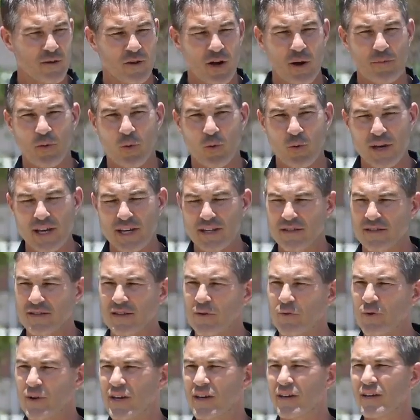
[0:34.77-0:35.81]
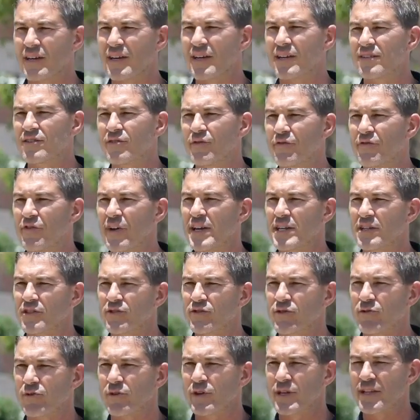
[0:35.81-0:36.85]
couple weeks, that we can get to phase
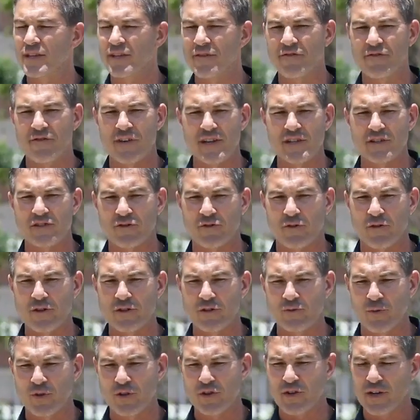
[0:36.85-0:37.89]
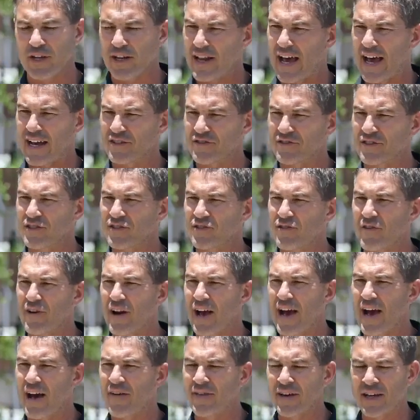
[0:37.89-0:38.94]
three, and then phase three is when you can actually
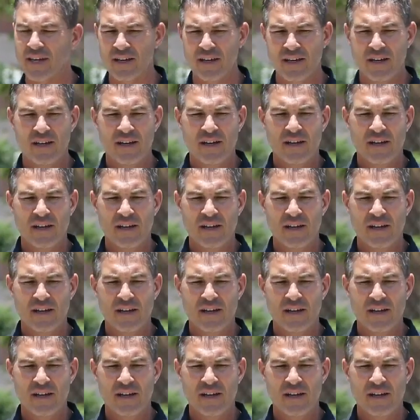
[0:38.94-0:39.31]
start having